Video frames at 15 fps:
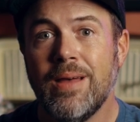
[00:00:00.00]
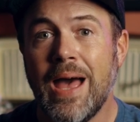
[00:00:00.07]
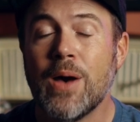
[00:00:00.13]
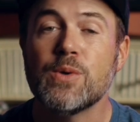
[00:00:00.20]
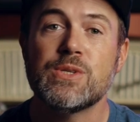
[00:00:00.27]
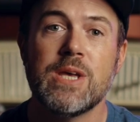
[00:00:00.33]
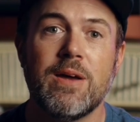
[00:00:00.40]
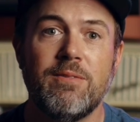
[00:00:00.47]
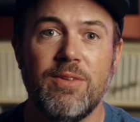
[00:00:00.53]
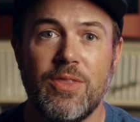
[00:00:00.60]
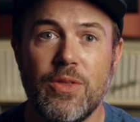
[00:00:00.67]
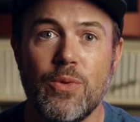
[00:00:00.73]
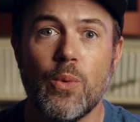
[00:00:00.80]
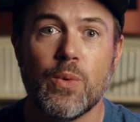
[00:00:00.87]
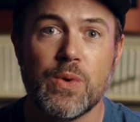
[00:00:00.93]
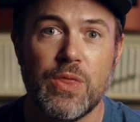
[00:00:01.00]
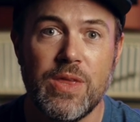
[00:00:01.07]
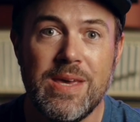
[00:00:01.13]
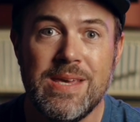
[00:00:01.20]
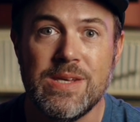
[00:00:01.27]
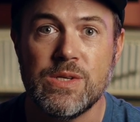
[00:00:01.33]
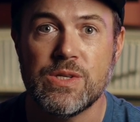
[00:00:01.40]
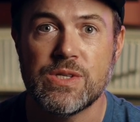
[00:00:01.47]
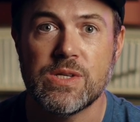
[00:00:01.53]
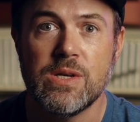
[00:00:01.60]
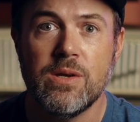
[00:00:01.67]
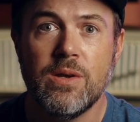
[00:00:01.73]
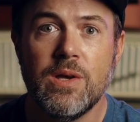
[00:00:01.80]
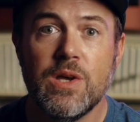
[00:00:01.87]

outside of the Northeast.